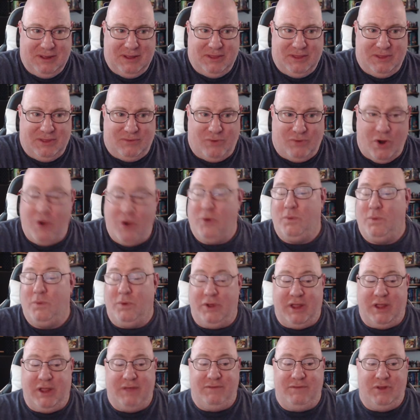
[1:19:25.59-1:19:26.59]
The road will
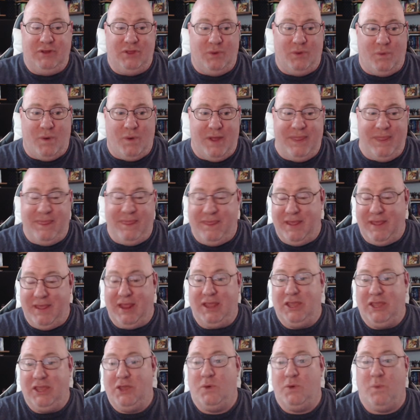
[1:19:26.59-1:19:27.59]
give you the one
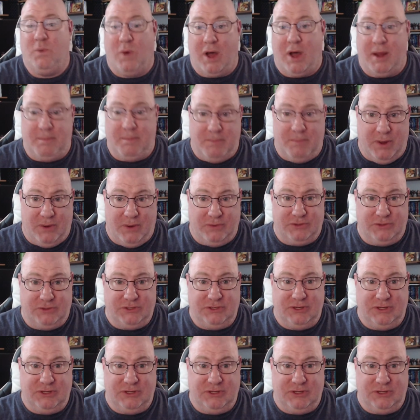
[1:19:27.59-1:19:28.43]
thing you want most.